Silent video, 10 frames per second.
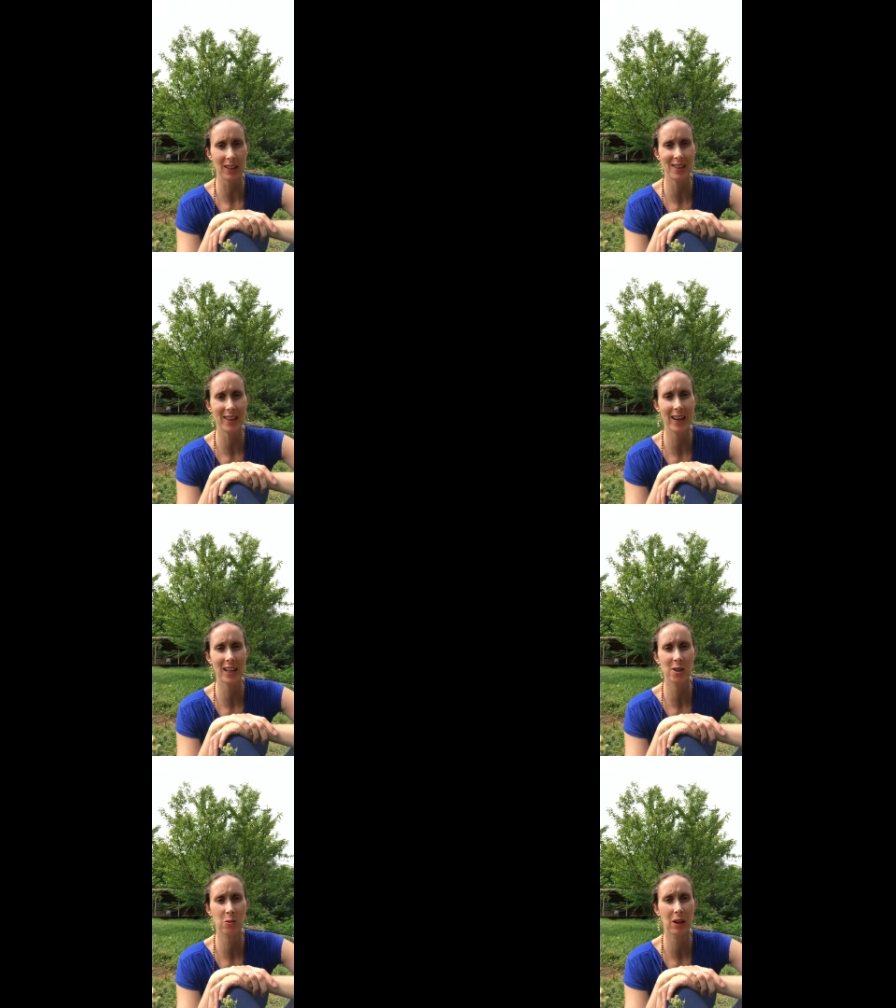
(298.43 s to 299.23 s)

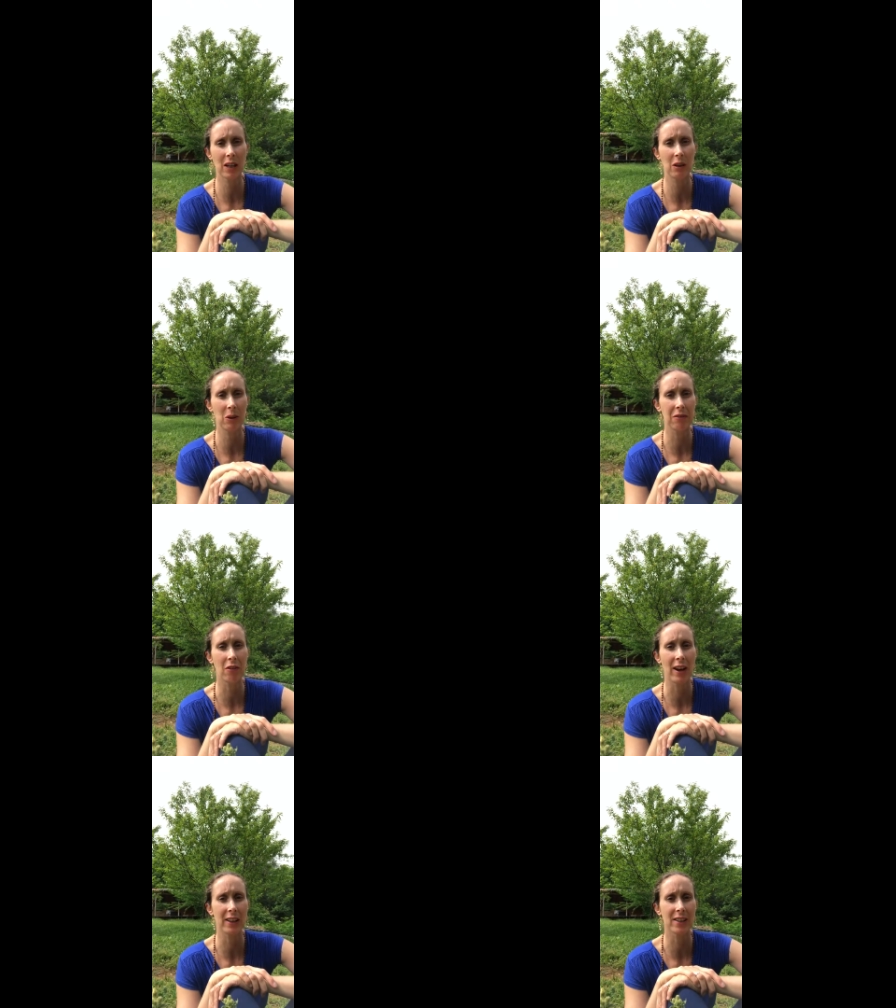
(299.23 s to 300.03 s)
stage we, we
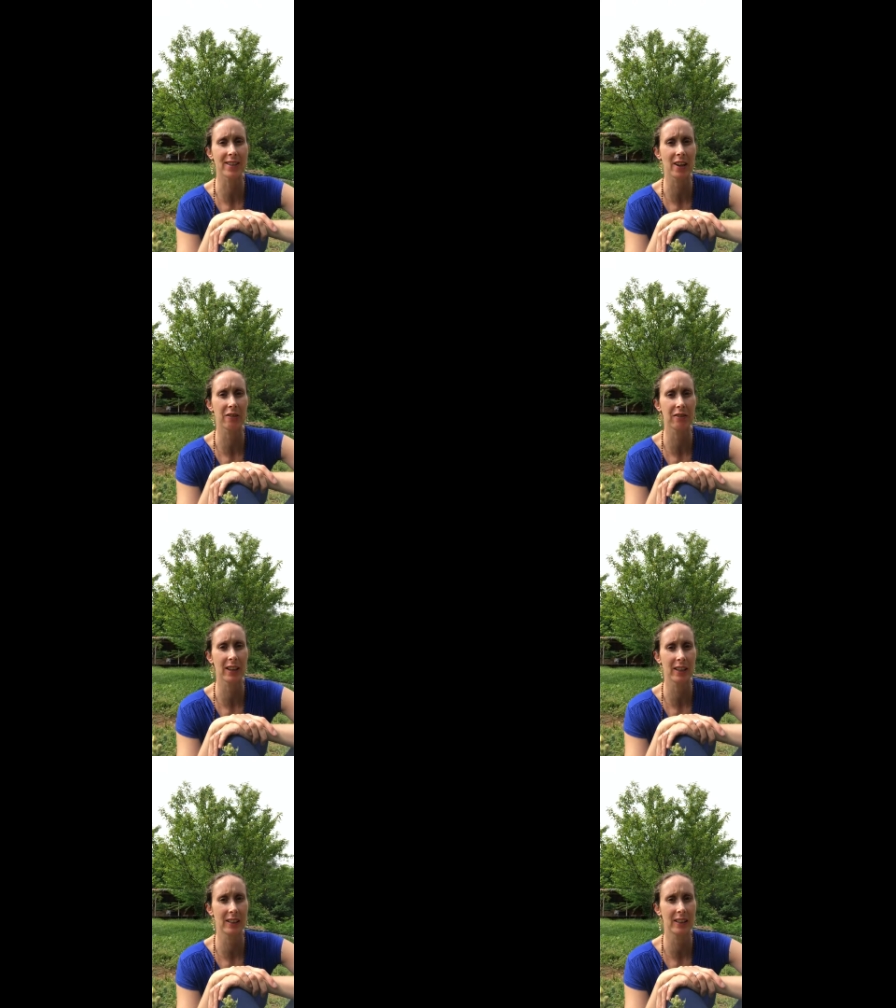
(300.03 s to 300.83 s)
find ourselves
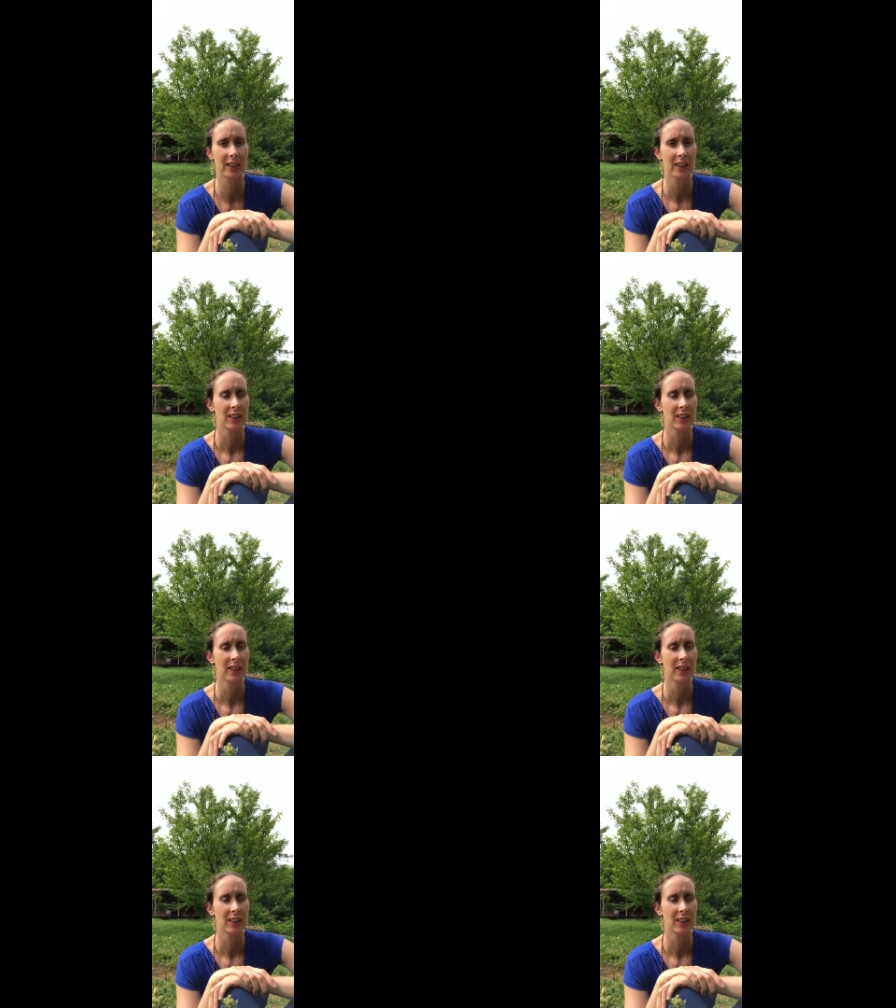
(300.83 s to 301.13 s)
in.